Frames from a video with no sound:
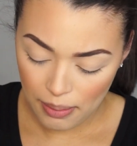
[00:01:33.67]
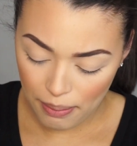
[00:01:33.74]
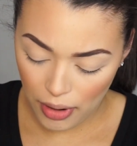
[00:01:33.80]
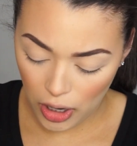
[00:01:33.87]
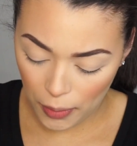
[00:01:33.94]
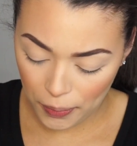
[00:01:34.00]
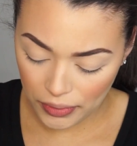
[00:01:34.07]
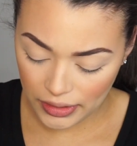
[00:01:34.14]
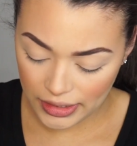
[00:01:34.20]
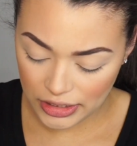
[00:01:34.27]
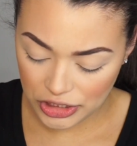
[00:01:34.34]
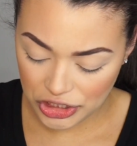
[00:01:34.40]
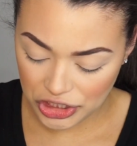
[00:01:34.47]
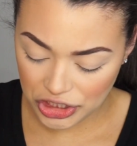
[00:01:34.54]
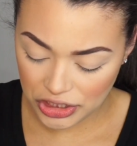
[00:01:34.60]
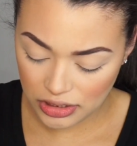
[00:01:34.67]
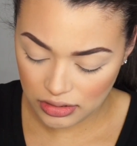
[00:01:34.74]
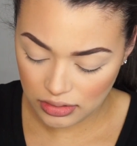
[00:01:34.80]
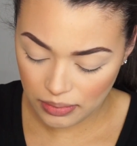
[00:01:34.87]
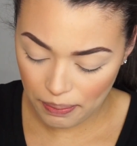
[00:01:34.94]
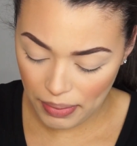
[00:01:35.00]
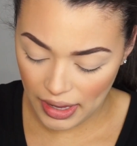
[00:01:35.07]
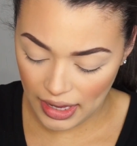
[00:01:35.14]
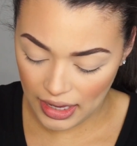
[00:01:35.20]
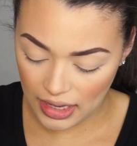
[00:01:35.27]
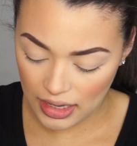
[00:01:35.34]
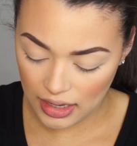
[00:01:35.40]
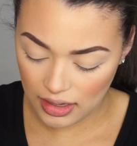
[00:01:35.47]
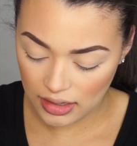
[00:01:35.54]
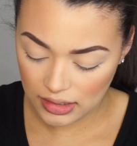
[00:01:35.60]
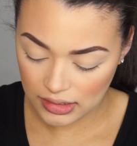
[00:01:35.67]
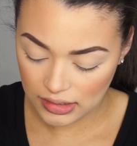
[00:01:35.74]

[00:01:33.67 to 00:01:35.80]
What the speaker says: purplish pink.